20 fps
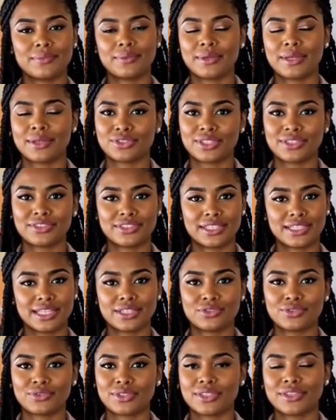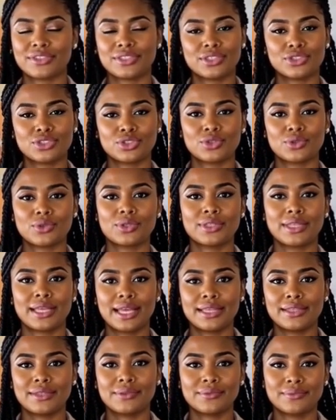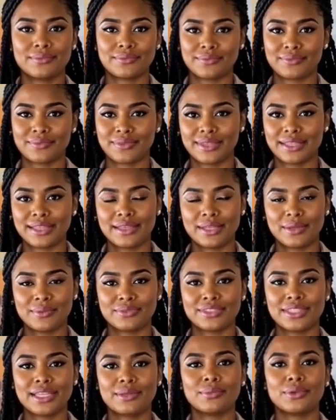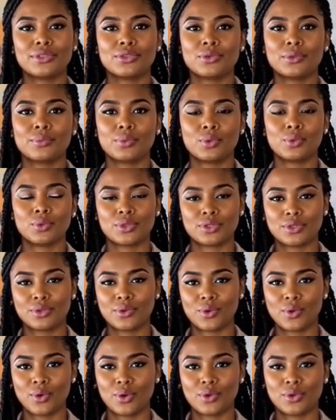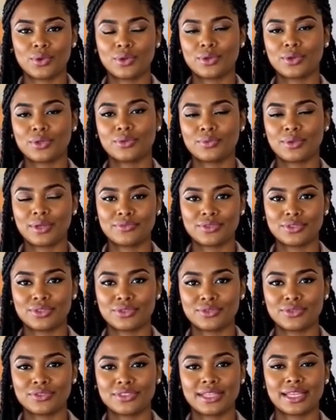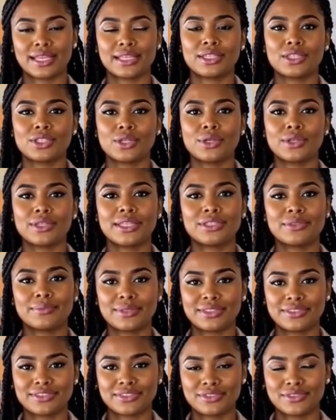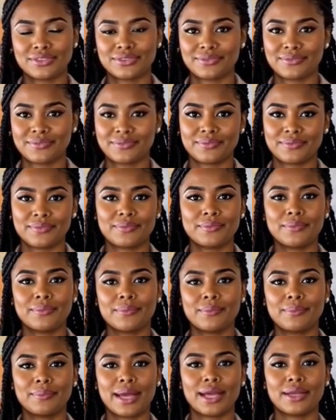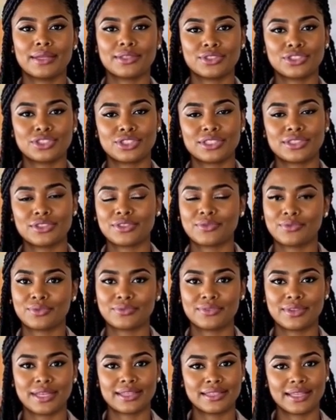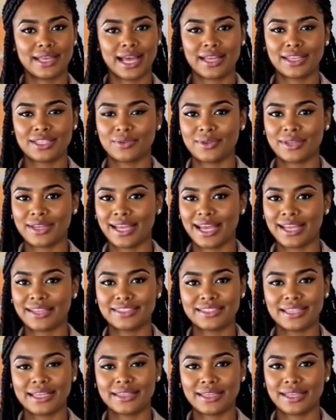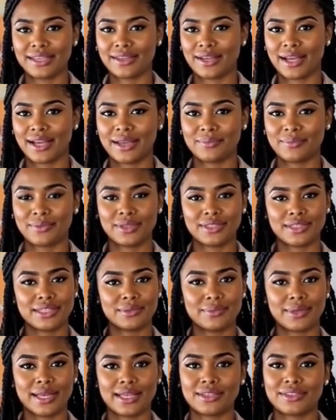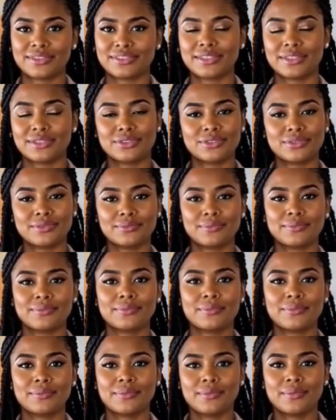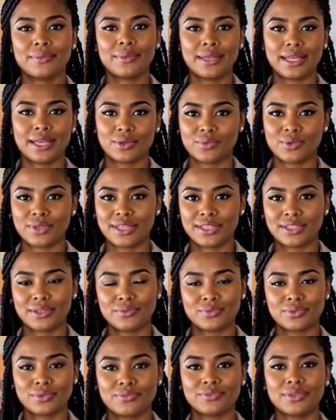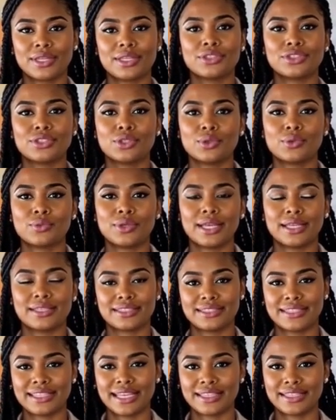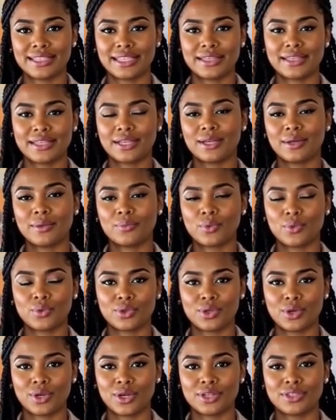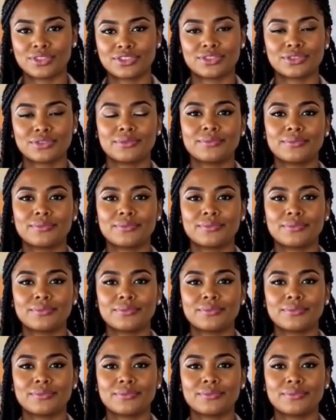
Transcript: Adjusting entries ensure that income statements report all earned revenues and incurred expenses. Balance sheets reflect accurate asset and liability balances. Equity reflects correct net income or loss.